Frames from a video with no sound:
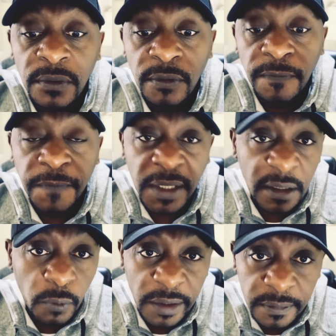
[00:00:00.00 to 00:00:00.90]
Find
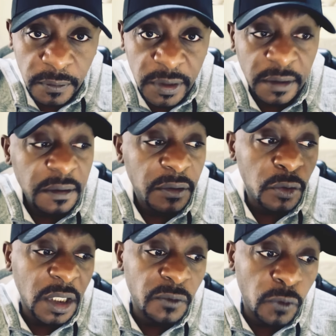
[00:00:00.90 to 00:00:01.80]
a way, okay? You
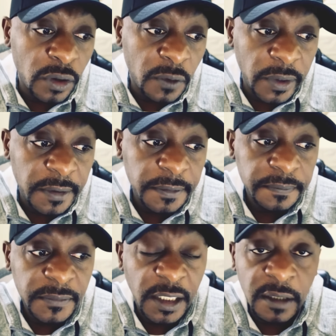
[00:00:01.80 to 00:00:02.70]
can walk away,
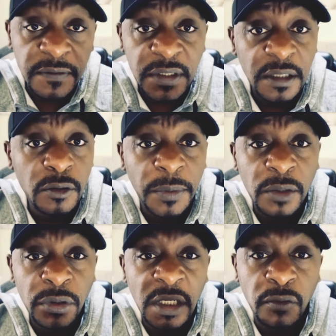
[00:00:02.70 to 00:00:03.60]
like I've said,
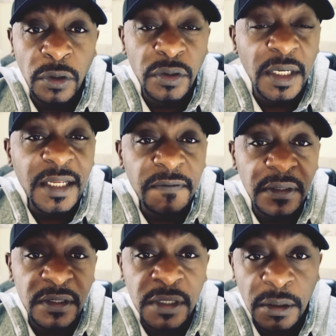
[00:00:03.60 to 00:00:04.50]
normally when you're leaving
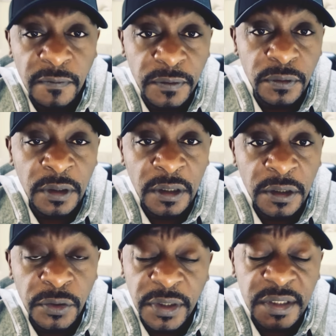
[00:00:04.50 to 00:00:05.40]
this kind of
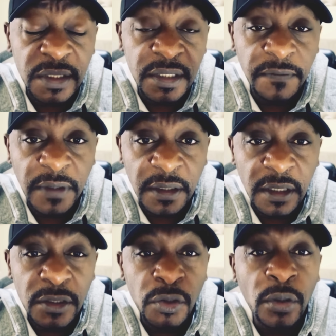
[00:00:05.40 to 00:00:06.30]
units and stuff like
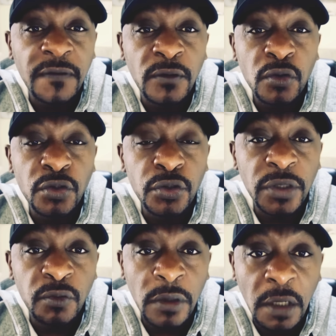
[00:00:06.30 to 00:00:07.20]
that, you have got to
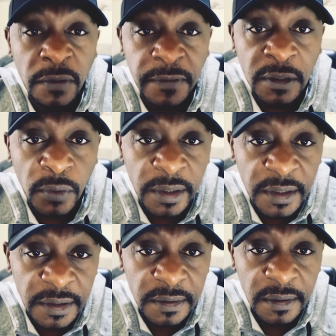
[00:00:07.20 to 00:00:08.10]
usually walk away very
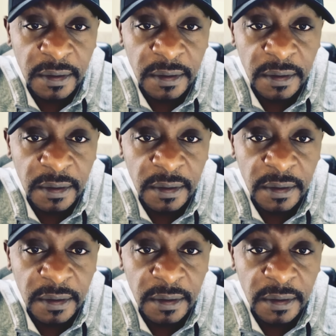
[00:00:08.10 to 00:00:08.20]
quietly.